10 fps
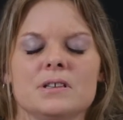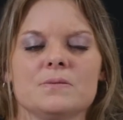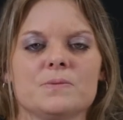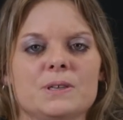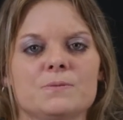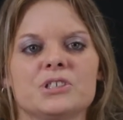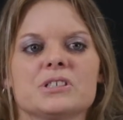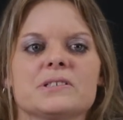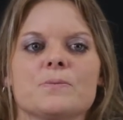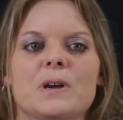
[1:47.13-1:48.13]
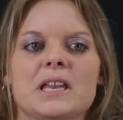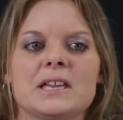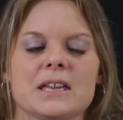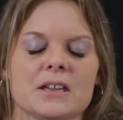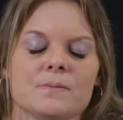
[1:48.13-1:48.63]
It was just a
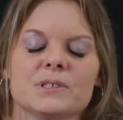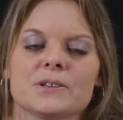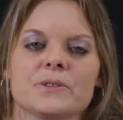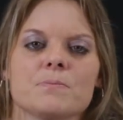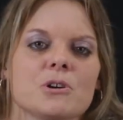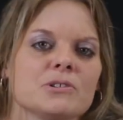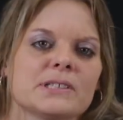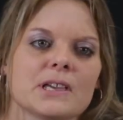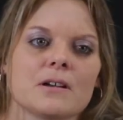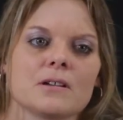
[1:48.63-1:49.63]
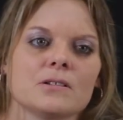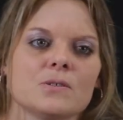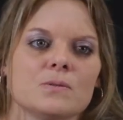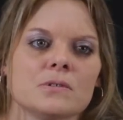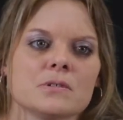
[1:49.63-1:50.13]
waiting game till the MRSA
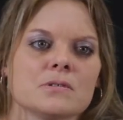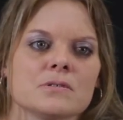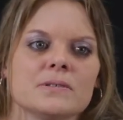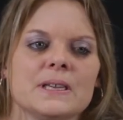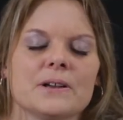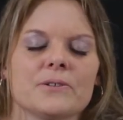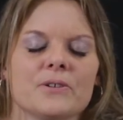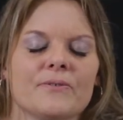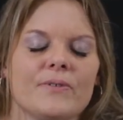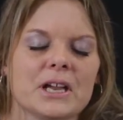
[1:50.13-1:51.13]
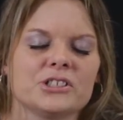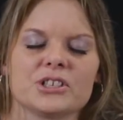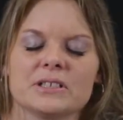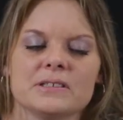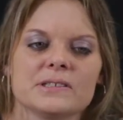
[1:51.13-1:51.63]
or the other
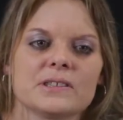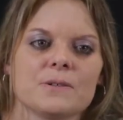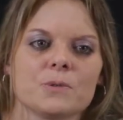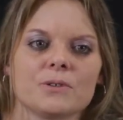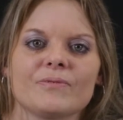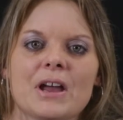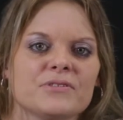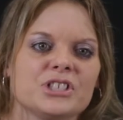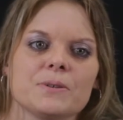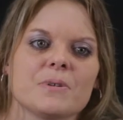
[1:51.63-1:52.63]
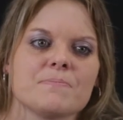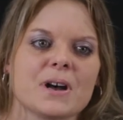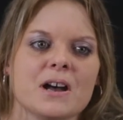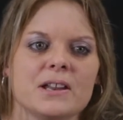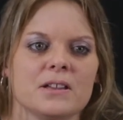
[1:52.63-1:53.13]
infections that were ravishing my
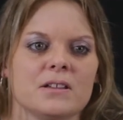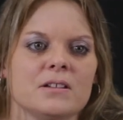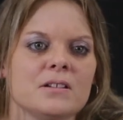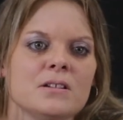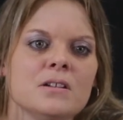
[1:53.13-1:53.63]
body